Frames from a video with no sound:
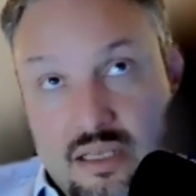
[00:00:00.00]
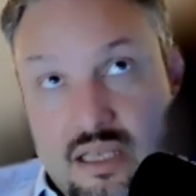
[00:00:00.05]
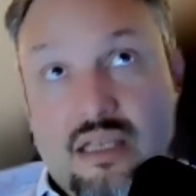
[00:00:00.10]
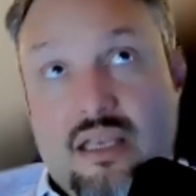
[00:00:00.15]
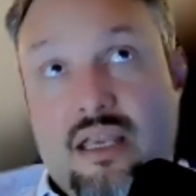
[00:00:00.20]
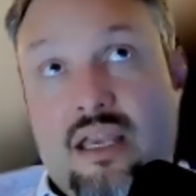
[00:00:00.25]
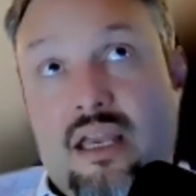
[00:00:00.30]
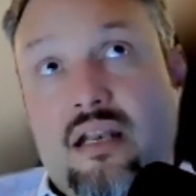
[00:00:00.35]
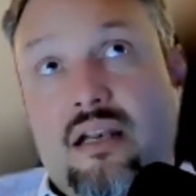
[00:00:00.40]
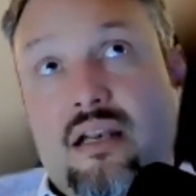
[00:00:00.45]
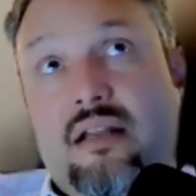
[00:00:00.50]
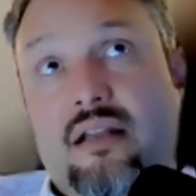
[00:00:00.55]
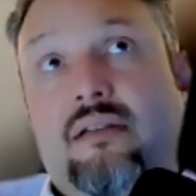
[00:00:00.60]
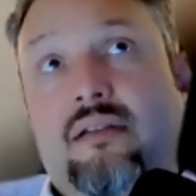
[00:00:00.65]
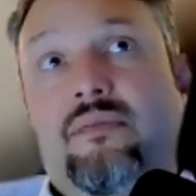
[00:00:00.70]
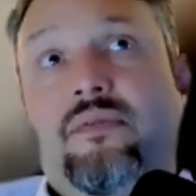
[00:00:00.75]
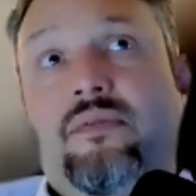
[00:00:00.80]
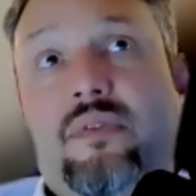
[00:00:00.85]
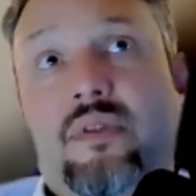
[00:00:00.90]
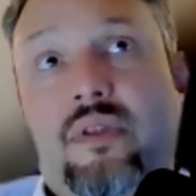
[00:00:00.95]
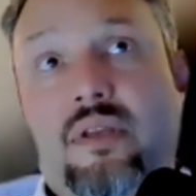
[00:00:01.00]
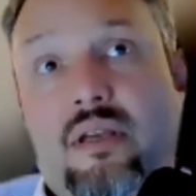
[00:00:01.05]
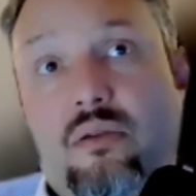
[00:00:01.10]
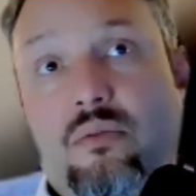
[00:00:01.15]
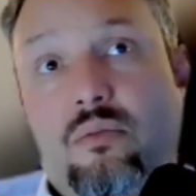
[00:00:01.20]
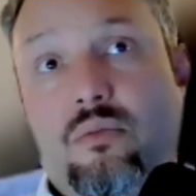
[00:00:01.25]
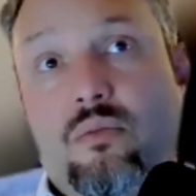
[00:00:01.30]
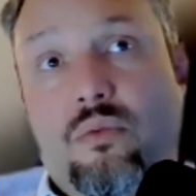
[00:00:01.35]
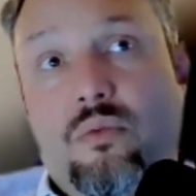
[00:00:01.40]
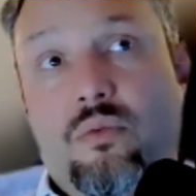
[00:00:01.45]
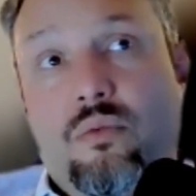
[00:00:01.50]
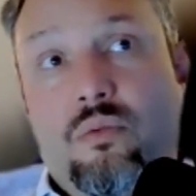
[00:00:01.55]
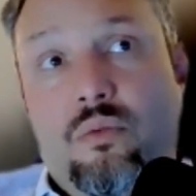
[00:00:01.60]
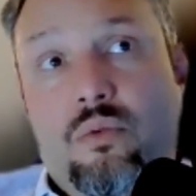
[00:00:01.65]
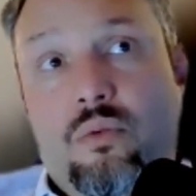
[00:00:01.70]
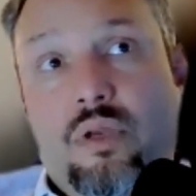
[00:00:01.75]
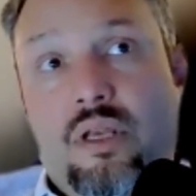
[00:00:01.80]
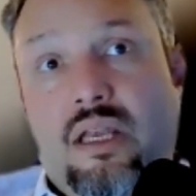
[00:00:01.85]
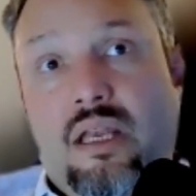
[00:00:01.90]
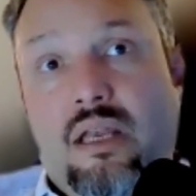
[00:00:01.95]
Canada.
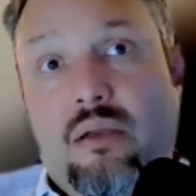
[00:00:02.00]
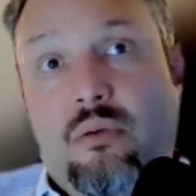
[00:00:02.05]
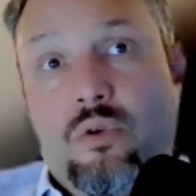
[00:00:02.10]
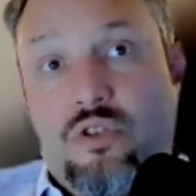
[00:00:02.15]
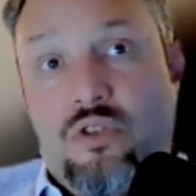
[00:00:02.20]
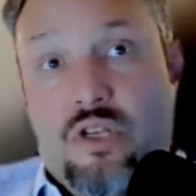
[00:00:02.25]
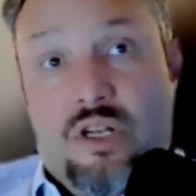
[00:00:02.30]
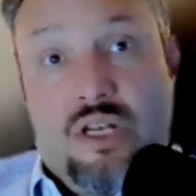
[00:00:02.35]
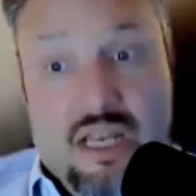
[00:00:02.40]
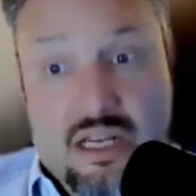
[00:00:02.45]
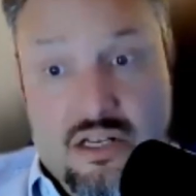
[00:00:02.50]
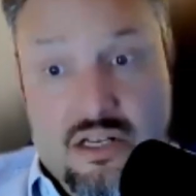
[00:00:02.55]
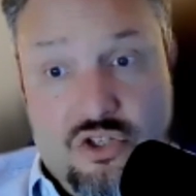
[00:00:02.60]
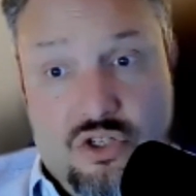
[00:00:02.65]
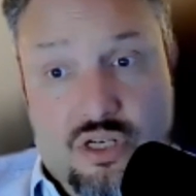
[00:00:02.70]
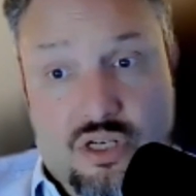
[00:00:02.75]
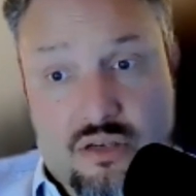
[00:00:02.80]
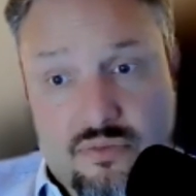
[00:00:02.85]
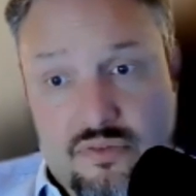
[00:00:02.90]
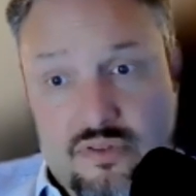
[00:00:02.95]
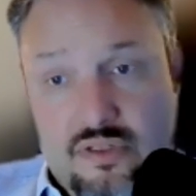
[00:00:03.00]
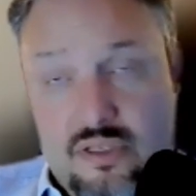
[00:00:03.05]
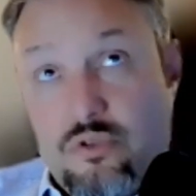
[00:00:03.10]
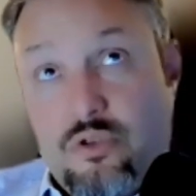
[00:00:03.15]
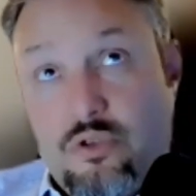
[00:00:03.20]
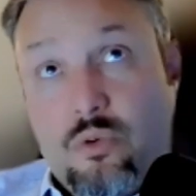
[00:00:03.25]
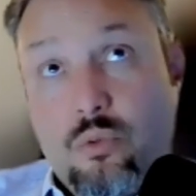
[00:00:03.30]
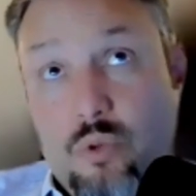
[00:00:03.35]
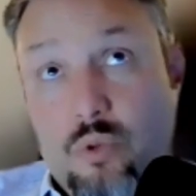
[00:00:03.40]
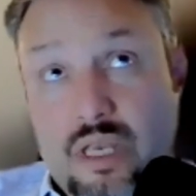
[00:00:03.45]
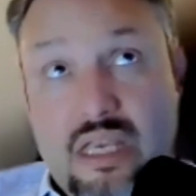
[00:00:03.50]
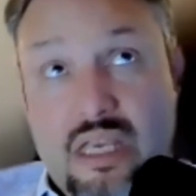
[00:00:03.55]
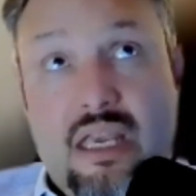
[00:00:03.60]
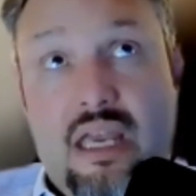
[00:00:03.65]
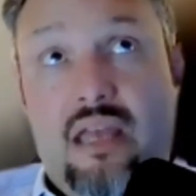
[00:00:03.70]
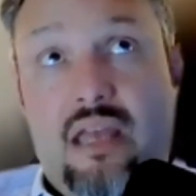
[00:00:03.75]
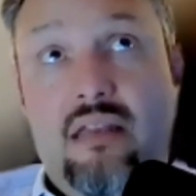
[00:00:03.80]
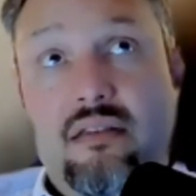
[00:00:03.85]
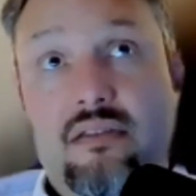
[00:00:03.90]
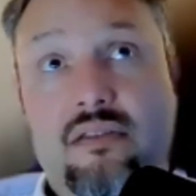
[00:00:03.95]
It was a night shift. It was a
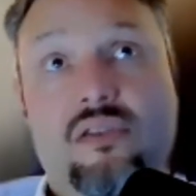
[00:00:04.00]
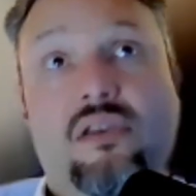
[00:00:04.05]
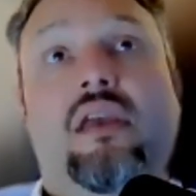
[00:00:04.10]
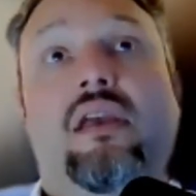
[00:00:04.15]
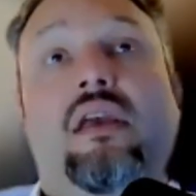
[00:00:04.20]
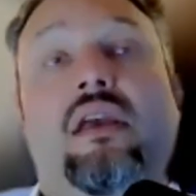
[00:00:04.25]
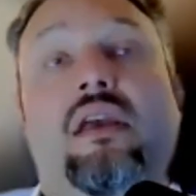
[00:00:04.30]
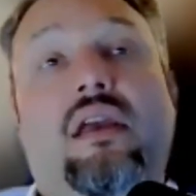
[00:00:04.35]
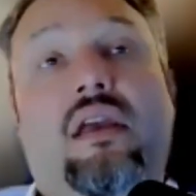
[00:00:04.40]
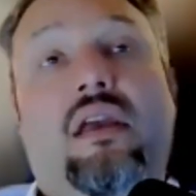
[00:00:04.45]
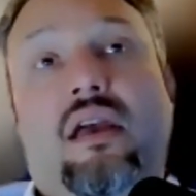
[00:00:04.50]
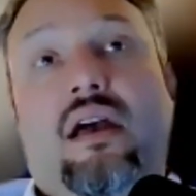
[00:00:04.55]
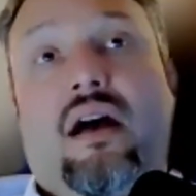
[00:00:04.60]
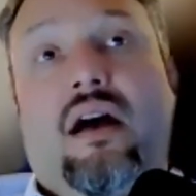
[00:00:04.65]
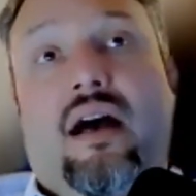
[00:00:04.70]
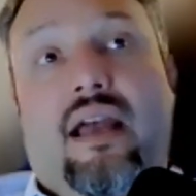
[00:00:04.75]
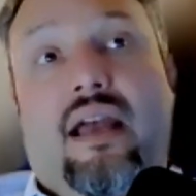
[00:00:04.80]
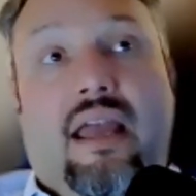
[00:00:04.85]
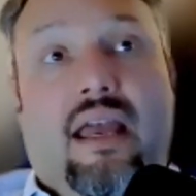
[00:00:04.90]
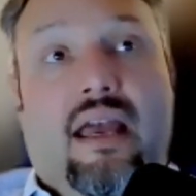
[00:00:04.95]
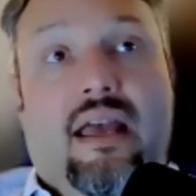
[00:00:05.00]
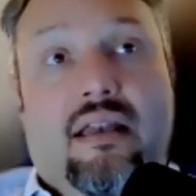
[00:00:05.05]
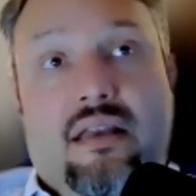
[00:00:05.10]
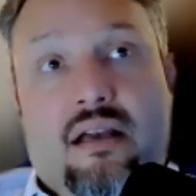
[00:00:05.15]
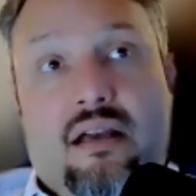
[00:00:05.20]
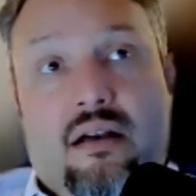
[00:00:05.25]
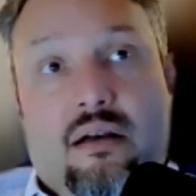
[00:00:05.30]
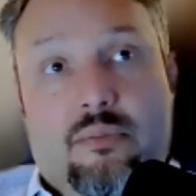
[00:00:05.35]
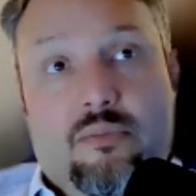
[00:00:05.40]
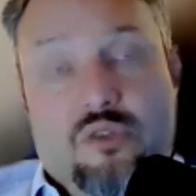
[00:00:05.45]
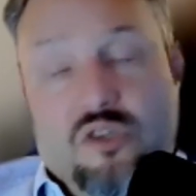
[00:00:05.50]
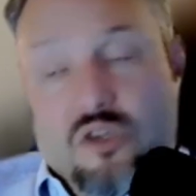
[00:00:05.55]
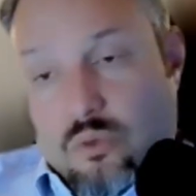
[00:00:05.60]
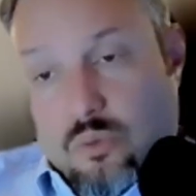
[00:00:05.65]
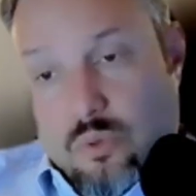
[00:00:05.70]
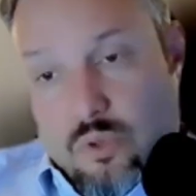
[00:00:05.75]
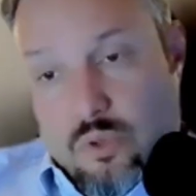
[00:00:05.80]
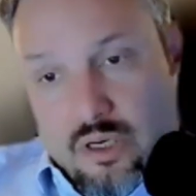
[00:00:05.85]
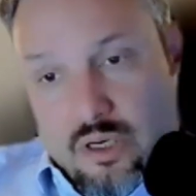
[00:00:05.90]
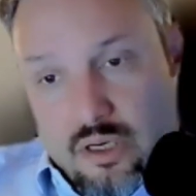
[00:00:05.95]
weekend. I had come to
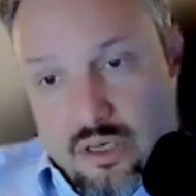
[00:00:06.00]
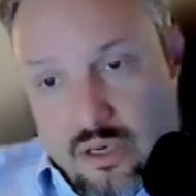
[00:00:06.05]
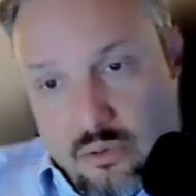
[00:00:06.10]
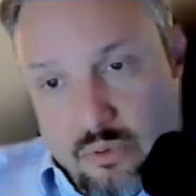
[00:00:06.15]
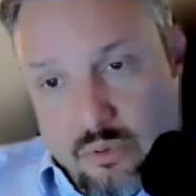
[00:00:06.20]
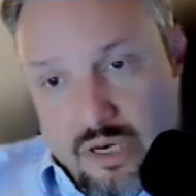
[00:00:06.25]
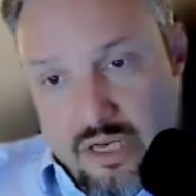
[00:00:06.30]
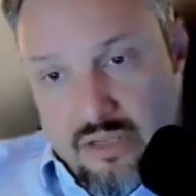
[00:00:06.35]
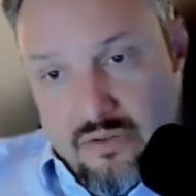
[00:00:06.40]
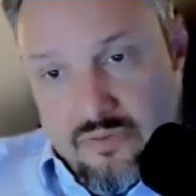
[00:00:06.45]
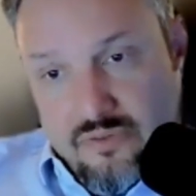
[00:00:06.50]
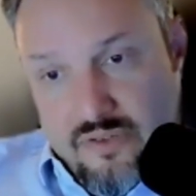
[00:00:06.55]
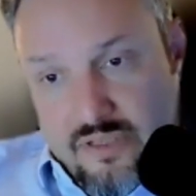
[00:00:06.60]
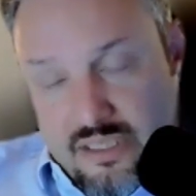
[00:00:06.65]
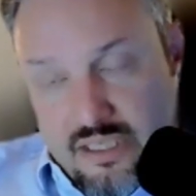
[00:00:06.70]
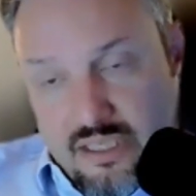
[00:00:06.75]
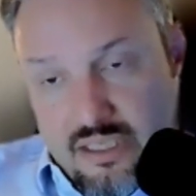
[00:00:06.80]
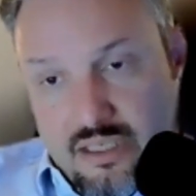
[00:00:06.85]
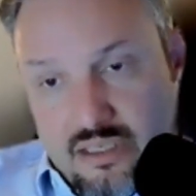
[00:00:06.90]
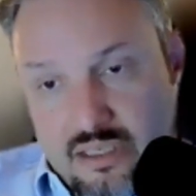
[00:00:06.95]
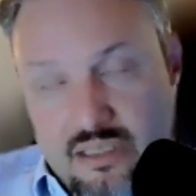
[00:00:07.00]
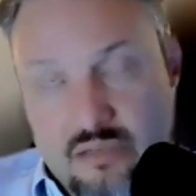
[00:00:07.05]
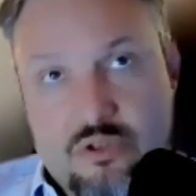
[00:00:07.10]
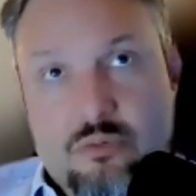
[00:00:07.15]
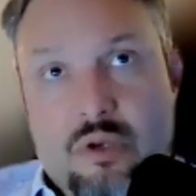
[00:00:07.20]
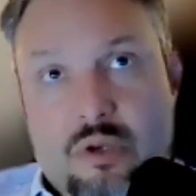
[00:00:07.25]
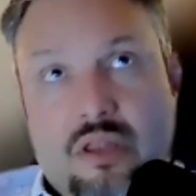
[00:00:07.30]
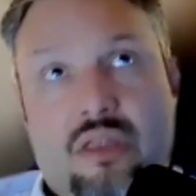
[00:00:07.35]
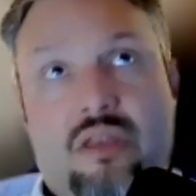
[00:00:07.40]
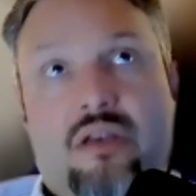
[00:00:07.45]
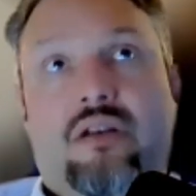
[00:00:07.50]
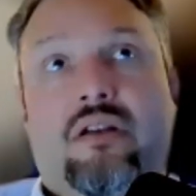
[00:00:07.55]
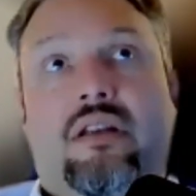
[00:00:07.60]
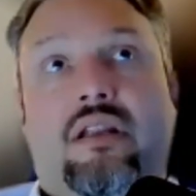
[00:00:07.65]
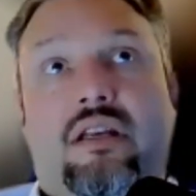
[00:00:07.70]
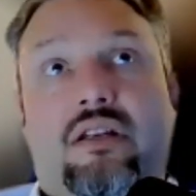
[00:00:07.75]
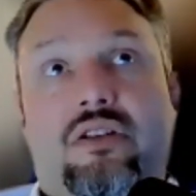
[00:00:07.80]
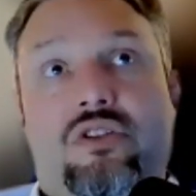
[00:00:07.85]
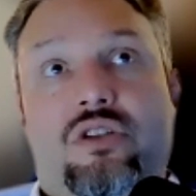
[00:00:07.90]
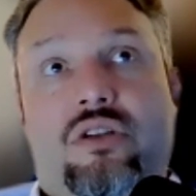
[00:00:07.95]
work already fatigued. It was my third
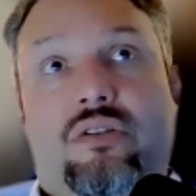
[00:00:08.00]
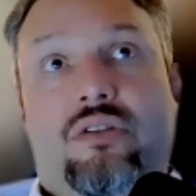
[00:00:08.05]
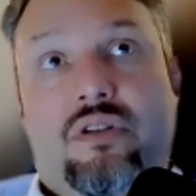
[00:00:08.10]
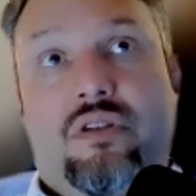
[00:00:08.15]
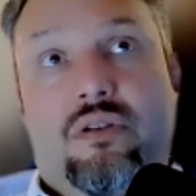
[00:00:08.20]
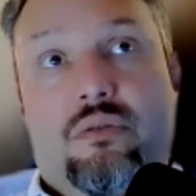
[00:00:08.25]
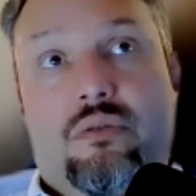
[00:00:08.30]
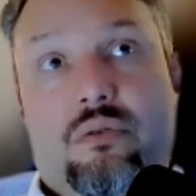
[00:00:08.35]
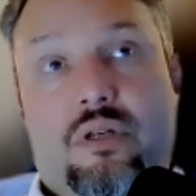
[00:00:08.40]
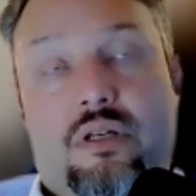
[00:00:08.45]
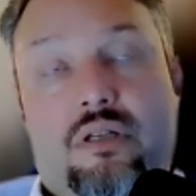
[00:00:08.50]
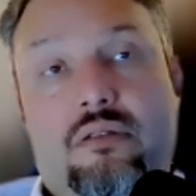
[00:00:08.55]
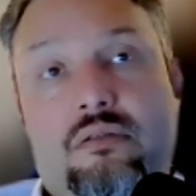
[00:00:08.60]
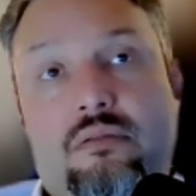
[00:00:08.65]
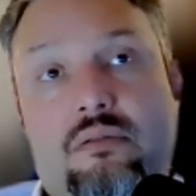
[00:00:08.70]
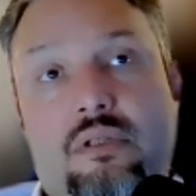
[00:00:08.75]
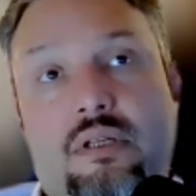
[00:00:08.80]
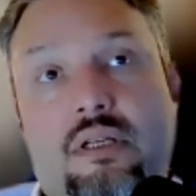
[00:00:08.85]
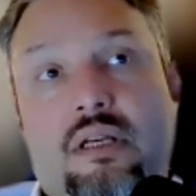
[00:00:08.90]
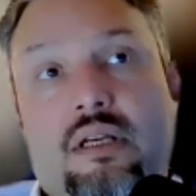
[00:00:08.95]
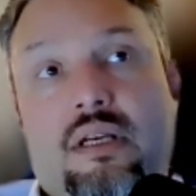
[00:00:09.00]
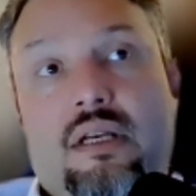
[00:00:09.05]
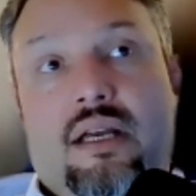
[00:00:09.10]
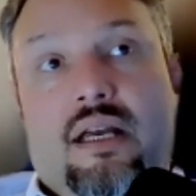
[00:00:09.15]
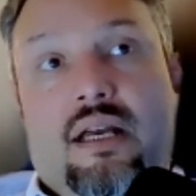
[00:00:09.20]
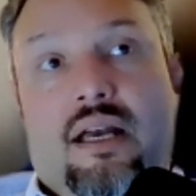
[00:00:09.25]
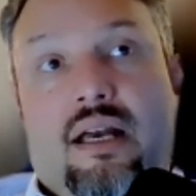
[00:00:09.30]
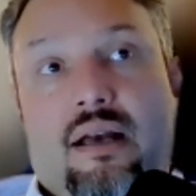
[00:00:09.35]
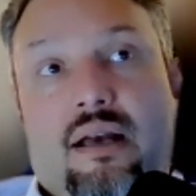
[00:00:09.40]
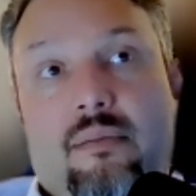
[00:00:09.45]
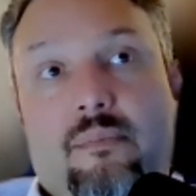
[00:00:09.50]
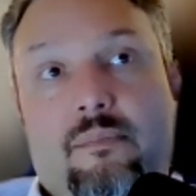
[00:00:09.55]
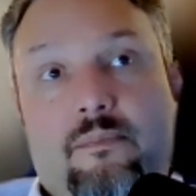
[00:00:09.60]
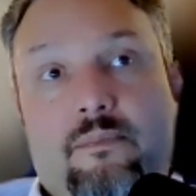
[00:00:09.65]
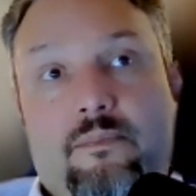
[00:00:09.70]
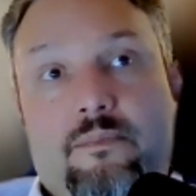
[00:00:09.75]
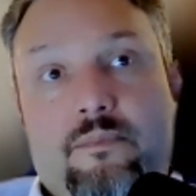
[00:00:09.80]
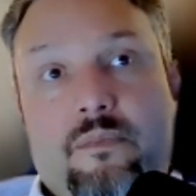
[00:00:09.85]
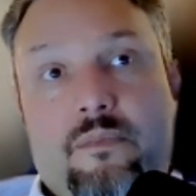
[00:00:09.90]
night shift in a row. Um,